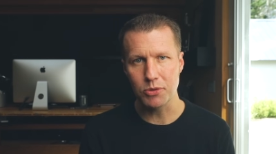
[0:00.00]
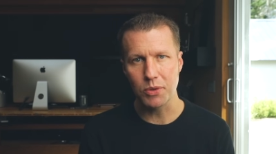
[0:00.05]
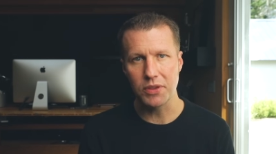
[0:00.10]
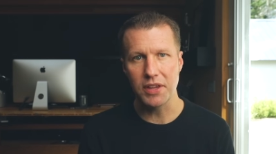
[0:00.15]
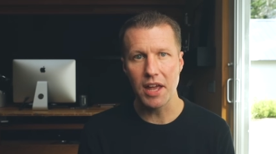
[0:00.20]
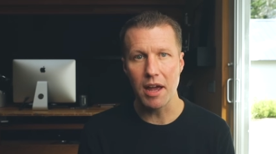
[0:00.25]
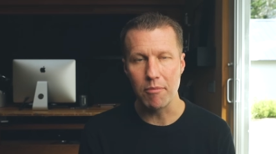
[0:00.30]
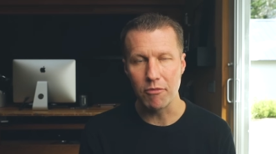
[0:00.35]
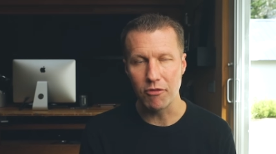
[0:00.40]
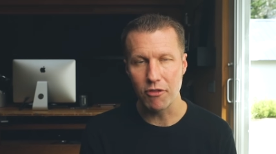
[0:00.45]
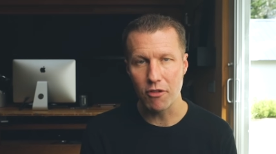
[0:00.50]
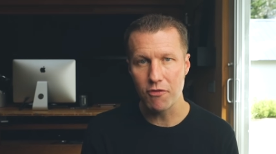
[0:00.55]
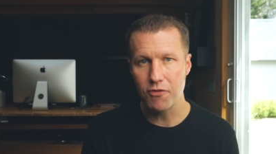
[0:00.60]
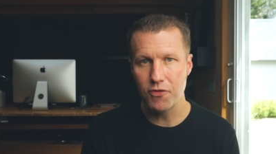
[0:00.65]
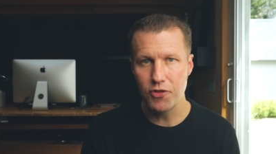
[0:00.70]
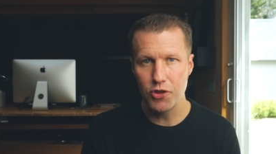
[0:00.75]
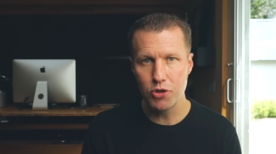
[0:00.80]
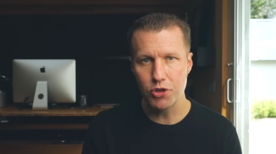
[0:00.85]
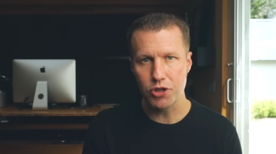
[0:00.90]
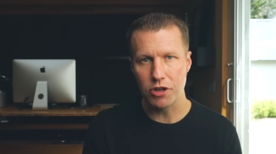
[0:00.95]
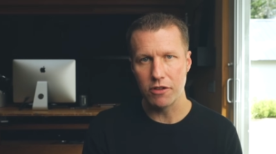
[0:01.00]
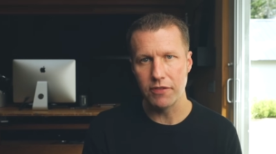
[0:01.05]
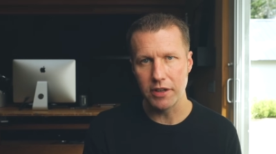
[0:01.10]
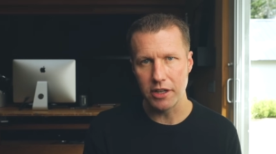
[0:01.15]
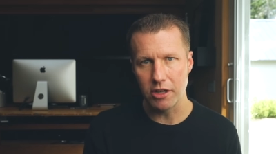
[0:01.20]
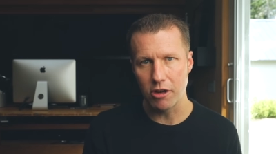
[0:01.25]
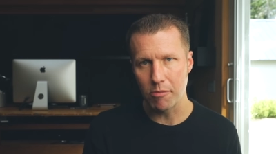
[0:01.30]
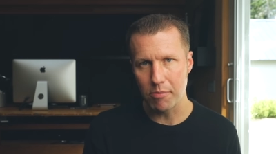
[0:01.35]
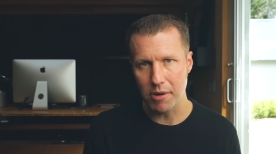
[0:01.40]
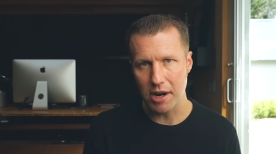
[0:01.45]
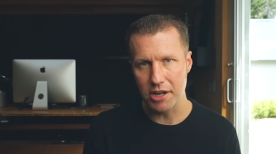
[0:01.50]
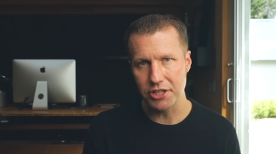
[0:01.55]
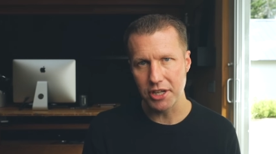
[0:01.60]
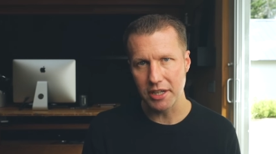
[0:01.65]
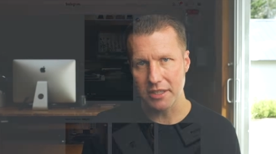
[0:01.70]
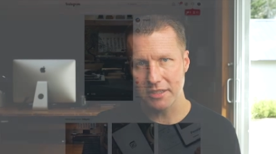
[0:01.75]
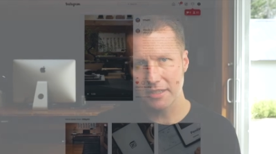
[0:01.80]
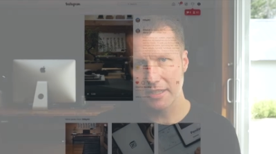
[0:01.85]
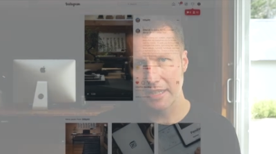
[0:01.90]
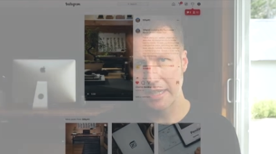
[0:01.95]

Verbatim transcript: with them for future video projects.